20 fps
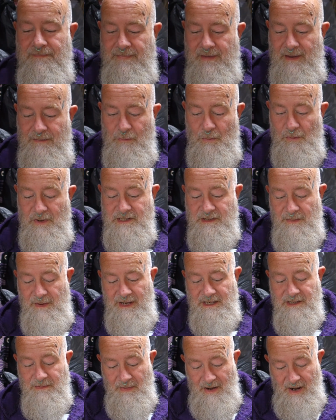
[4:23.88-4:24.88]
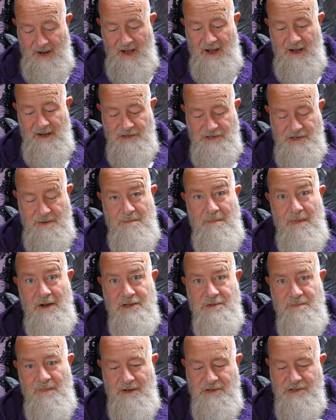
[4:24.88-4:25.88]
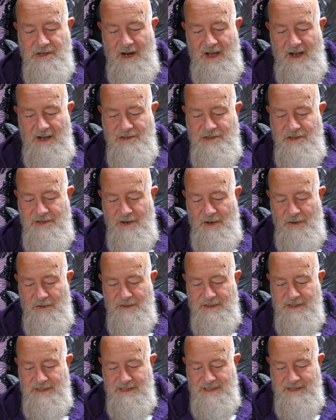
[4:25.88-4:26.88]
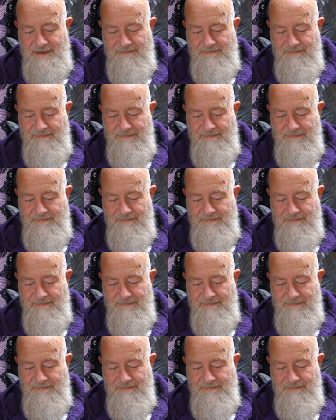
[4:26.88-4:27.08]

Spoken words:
if you wanted to make some larger, much larger dots.